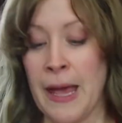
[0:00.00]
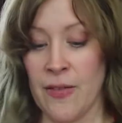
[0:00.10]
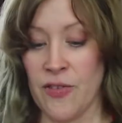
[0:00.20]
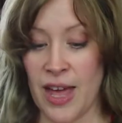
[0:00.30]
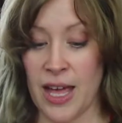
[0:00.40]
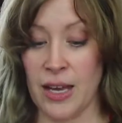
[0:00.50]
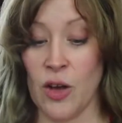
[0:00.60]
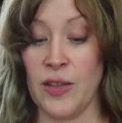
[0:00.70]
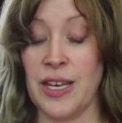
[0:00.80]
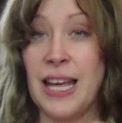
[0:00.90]
Then
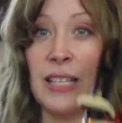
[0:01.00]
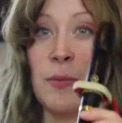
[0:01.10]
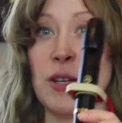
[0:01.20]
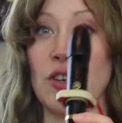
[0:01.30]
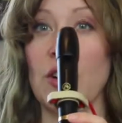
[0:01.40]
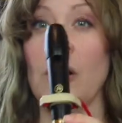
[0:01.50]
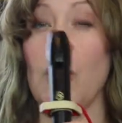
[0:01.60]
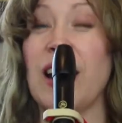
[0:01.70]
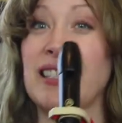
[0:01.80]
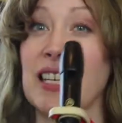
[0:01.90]
on the next measure,
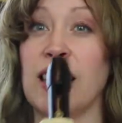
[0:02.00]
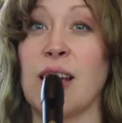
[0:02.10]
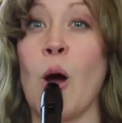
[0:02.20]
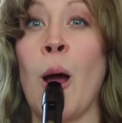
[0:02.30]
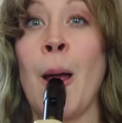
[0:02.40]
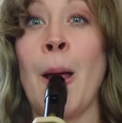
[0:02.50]
it's going to go.